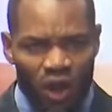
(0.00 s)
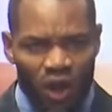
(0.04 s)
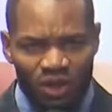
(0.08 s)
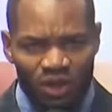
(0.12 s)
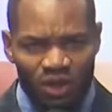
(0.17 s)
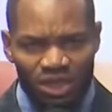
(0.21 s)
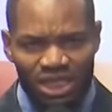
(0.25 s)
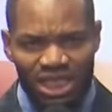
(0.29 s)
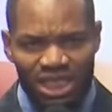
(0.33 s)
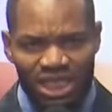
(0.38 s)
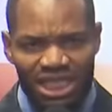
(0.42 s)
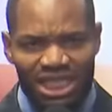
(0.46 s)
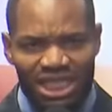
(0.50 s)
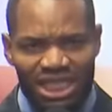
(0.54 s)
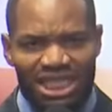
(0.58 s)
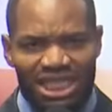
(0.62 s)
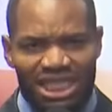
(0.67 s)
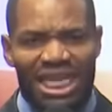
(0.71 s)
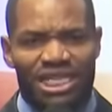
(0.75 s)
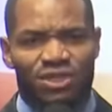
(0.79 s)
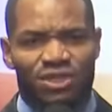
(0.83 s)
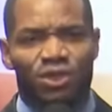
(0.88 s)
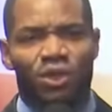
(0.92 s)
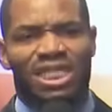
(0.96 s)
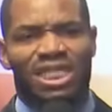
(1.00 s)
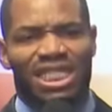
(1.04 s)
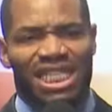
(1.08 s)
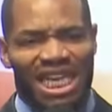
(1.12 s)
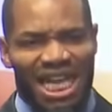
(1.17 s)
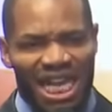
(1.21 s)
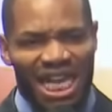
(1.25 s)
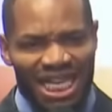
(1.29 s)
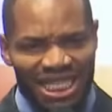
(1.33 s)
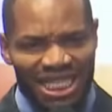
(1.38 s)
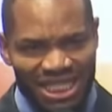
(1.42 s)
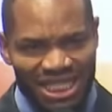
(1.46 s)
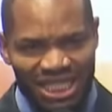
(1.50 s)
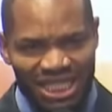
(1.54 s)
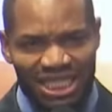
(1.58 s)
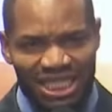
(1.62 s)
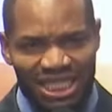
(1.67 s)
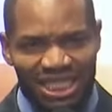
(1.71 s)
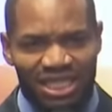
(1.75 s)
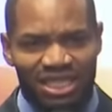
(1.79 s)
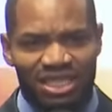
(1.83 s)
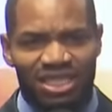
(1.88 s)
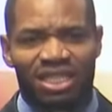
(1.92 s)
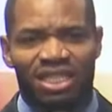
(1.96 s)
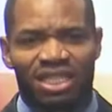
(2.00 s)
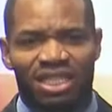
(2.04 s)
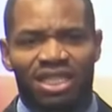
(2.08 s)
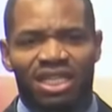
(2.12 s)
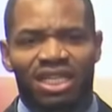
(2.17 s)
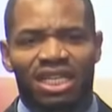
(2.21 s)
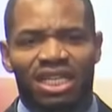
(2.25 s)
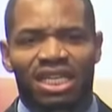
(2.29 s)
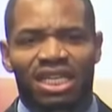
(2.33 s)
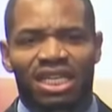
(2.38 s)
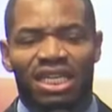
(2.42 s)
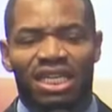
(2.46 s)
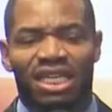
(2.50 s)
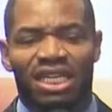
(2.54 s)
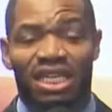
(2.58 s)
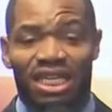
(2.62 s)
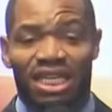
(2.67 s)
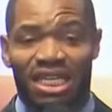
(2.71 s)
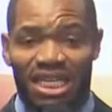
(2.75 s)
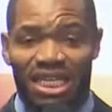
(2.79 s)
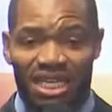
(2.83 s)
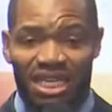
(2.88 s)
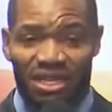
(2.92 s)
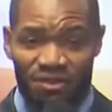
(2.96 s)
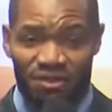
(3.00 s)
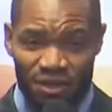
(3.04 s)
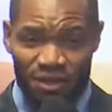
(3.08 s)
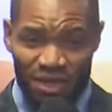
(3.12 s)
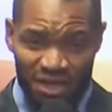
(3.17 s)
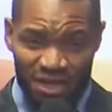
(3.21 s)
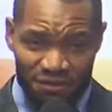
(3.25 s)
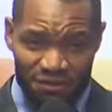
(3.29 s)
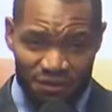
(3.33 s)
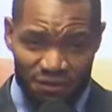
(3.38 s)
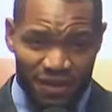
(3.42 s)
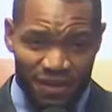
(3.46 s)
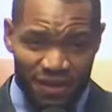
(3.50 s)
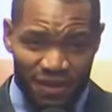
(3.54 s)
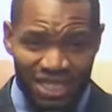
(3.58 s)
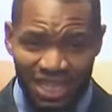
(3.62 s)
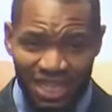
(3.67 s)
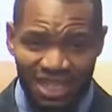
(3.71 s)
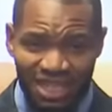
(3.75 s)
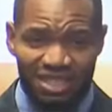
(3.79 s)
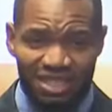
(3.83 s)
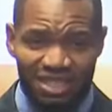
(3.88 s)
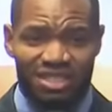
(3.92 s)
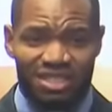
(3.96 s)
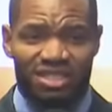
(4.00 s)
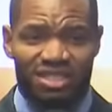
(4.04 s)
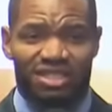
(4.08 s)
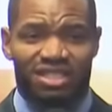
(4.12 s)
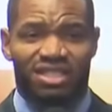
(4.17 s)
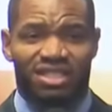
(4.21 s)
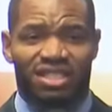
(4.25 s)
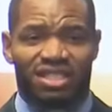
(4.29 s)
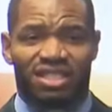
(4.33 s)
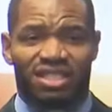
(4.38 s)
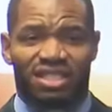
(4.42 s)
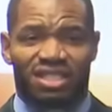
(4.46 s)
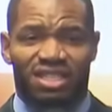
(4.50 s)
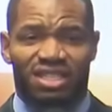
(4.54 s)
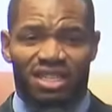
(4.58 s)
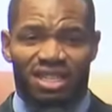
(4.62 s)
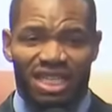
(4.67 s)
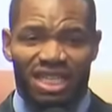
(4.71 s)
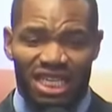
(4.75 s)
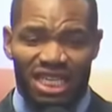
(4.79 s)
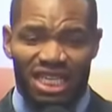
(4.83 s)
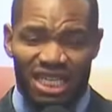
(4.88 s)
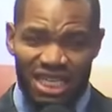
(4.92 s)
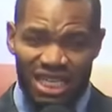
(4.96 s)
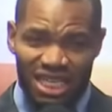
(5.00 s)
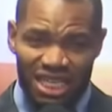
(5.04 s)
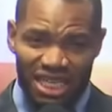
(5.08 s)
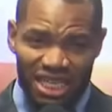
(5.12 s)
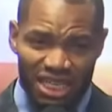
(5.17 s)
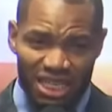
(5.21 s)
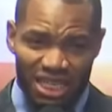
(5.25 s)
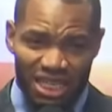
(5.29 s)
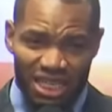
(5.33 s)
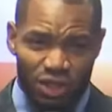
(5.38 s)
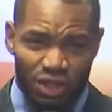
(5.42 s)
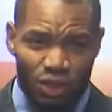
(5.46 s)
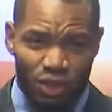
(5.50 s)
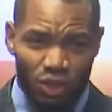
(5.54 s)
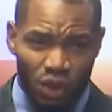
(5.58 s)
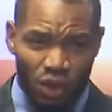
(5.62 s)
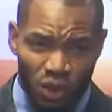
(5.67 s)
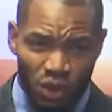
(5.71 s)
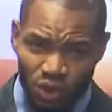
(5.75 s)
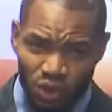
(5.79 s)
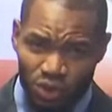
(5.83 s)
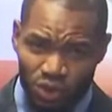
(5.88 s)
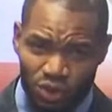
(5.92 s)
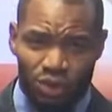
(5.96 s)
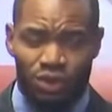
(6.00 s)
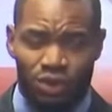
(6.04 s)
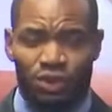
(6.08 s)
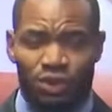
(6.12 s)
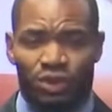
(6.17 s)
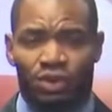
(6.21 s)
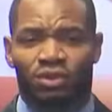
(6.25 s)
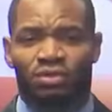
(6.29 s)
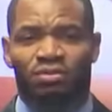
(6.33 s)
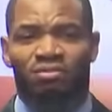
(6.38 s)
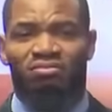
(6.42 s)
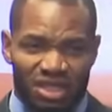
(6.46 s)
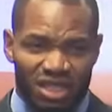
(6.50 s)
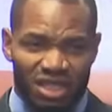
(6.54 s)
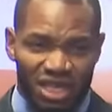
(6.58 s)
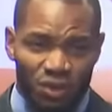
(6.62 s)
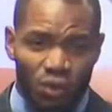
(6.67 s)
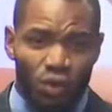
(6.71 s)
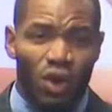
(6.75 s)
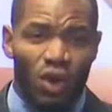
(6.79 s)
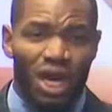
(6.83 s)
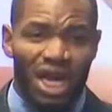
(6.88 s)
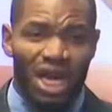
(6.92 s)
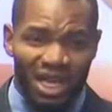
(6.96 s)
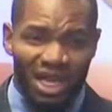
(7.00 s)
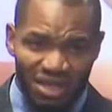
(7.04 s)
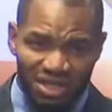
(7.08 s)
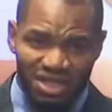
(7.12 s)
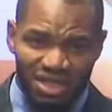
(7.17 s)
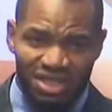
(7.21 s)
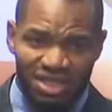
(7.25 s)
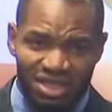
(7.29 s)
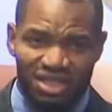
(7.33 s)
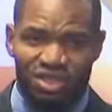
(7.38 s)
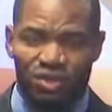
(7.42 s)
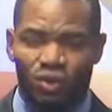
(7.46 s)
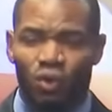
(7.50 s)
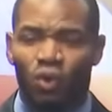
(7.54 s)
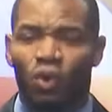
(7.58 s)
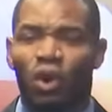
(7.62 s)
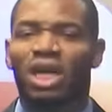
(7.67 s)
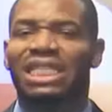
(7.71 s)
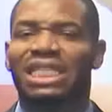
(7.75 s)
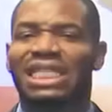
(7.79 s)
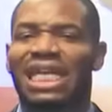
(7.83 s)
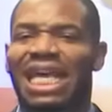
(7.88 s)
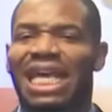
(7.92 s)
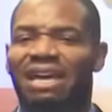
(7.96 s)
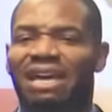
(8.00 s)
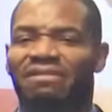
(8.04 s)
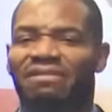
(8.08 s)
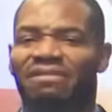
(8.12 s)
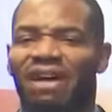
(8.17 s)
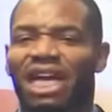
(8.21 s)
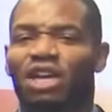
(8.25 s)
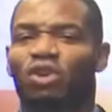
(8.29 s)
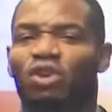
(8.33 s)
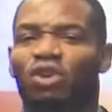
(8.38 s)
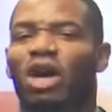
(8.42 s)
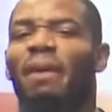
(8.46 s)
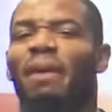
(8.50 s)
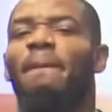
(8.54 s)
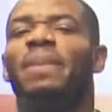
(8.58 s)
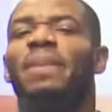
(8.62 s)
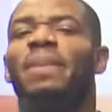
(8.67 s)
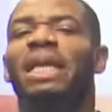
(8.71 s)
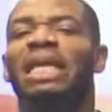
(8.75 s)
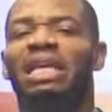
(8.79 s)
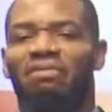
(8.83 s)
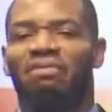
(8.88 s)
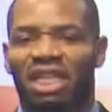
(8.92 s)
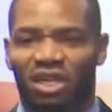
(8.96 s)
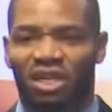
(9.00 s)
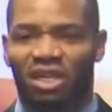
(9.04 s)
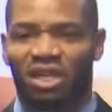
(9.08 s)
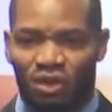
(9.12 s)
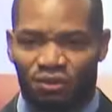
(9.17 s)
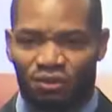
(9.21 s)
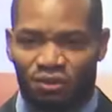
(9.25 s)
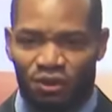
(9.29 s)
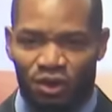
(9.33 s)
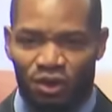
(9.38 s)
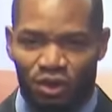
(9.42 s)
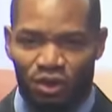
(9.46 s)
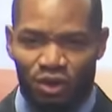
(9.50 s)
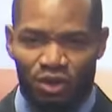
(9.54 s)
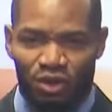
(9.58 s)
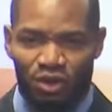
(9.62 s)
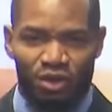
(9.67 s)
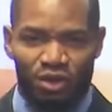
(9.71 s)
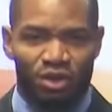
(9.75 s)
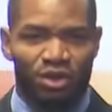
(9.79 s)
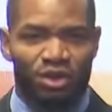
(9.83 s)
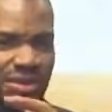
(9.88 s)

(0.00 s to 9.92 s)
God, there's no scarcity in finance, in growth, in wealth, whatever you are believing God for